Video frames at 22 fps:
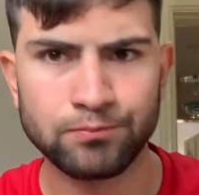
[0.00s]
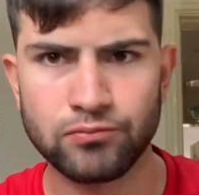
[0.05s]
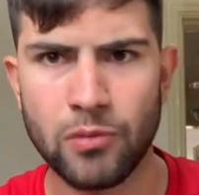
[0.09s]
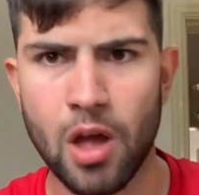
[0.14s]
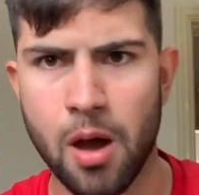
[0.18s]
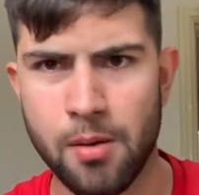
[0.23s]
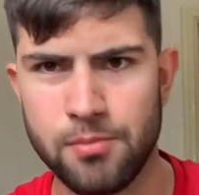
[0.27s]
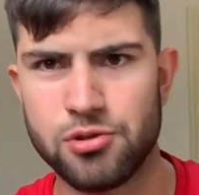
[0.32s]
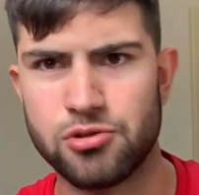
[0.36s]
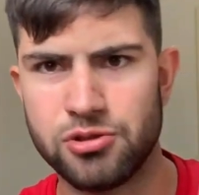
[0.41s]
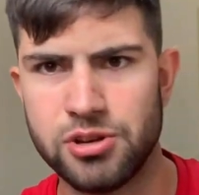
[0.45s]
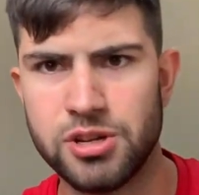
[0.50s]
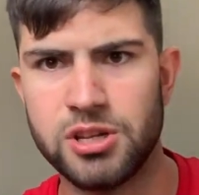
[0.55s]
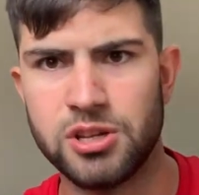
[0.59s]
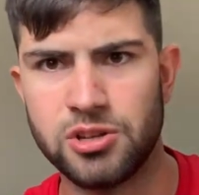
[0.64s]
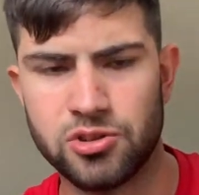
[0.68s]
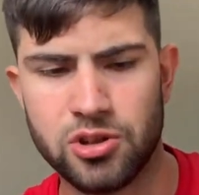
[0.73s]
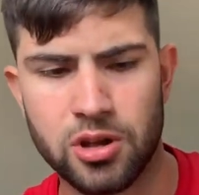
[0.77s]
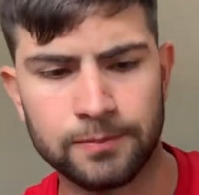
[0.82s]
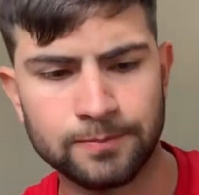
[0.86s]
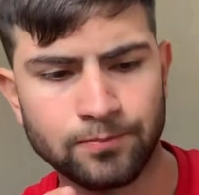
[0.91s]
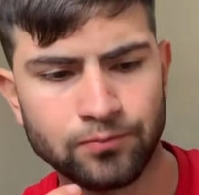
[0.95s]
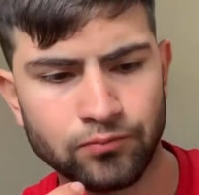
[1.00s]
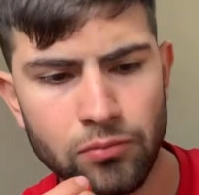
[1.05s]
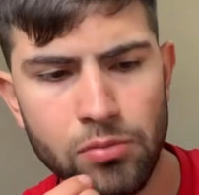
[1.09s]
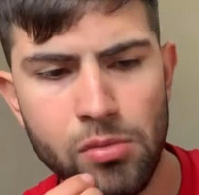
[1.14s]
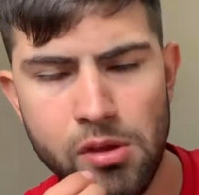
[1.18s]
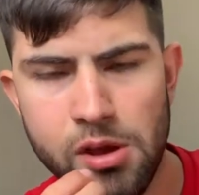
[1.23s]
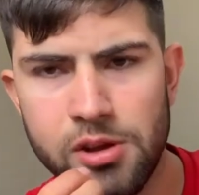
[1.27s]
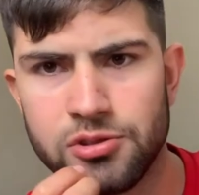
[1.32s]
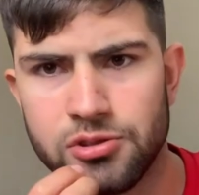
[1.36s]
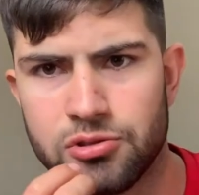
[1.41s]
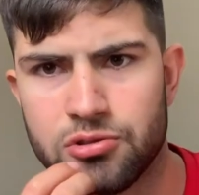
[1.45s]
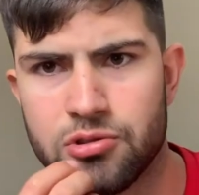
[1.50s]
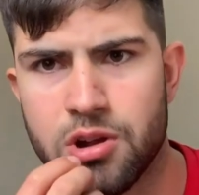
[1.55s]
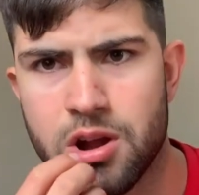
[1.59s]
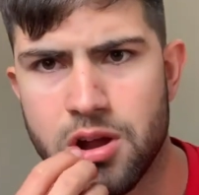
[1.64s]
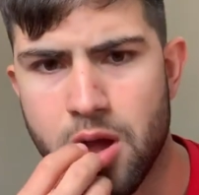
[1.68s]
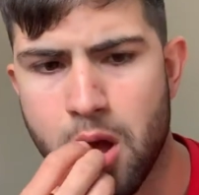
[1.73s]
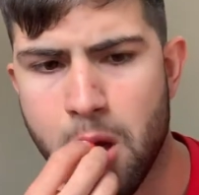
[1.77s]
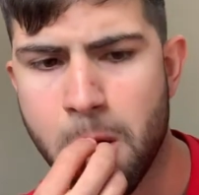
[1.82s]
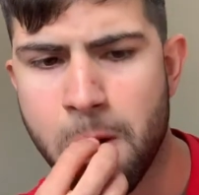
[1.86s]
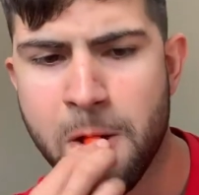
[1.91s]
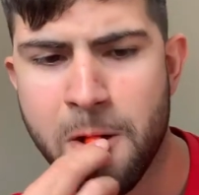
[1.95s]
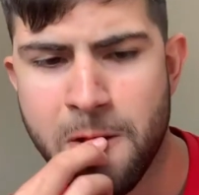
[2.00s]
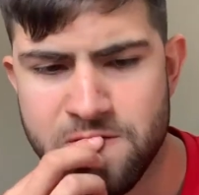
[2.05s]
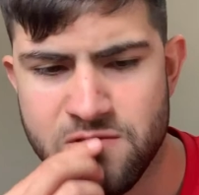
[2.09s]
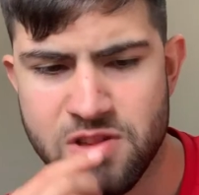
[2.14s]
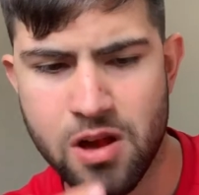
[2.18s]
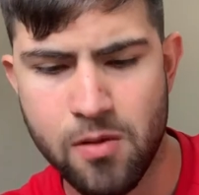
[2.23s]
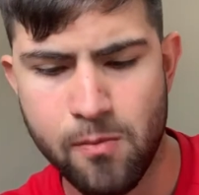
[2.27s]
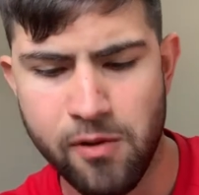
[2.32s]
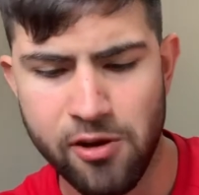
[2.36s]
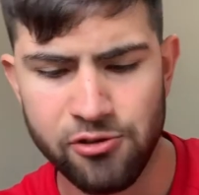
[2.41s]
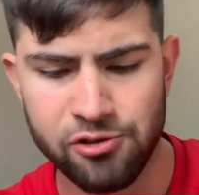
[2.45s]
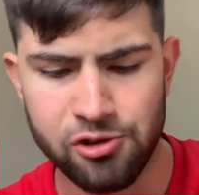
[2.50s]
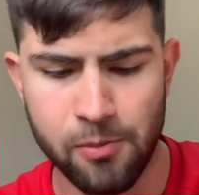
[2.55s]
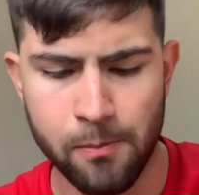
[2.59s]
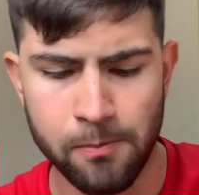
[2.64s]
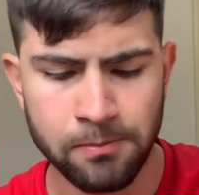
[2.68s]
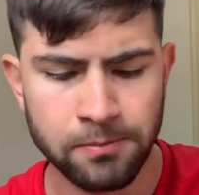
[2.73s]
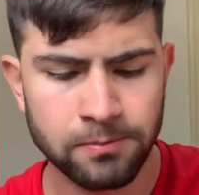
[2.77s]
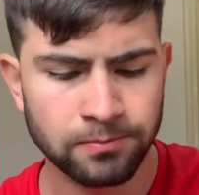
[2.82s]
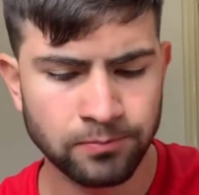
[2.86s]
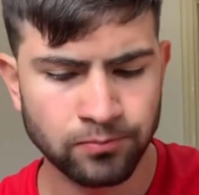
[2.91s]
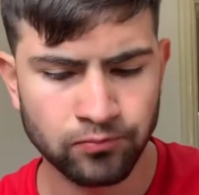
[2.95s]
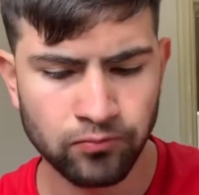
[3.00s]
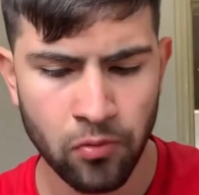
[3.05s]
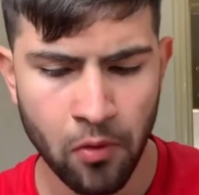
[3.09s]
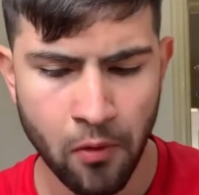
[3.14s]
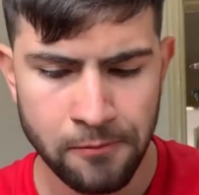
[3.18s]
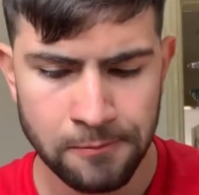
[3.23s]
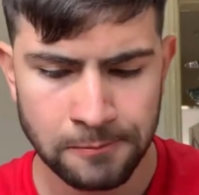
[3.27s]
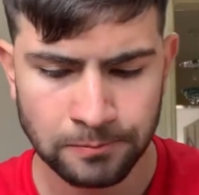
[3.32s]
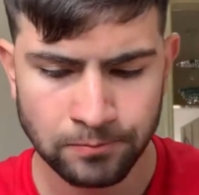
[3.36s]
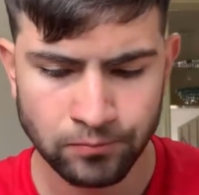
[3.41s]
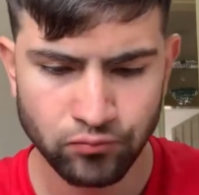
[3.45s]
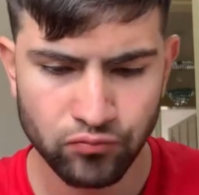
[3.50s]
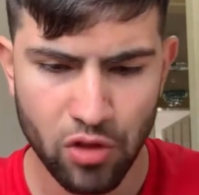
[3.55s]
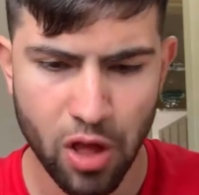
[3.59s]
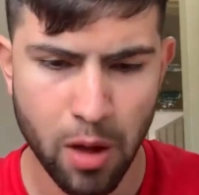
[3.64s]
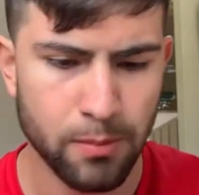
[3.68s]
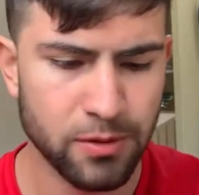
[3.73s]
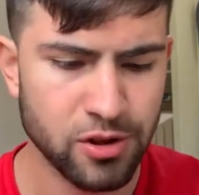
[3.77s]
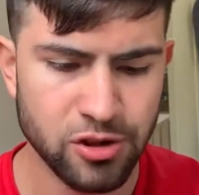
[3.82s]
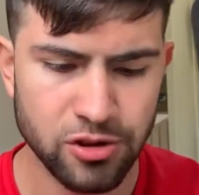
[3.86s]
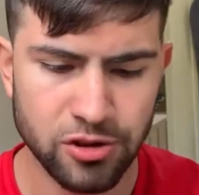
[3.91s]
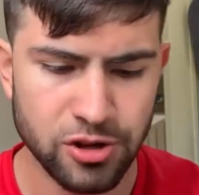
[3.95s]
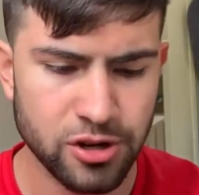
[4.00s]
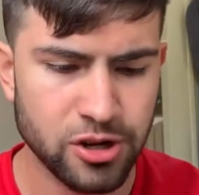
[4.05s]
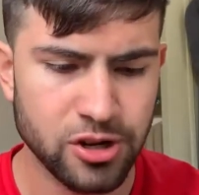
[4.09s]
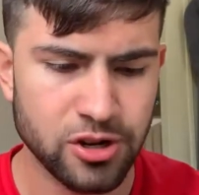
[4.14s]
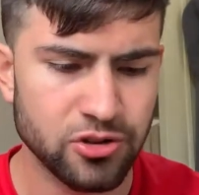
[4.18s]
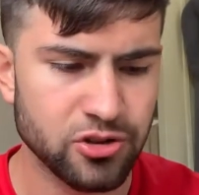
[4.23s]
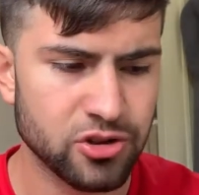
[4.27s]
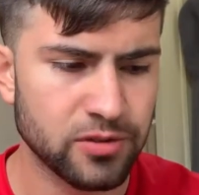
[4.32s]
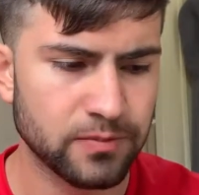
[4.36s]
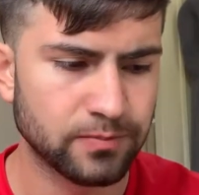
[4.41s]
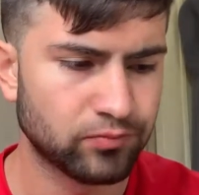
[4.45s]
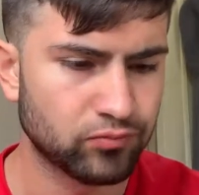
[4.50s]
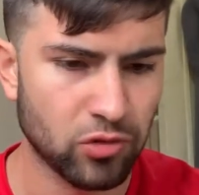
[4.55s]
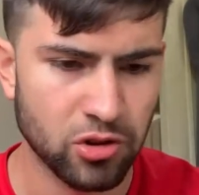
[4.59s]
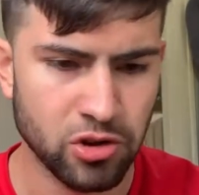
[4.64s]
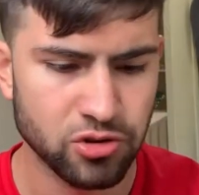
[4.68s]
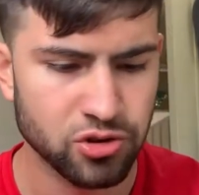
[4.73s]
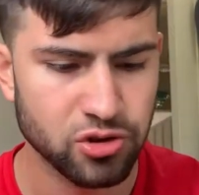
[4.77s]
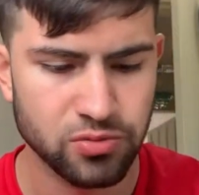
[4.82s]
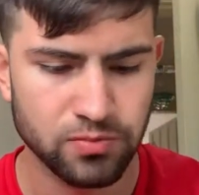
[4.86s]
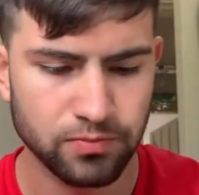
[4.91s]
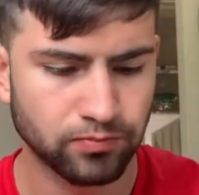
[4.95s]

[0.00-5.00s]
I'm going to eat these now. These are great. They're amazing. Them and the Nerds.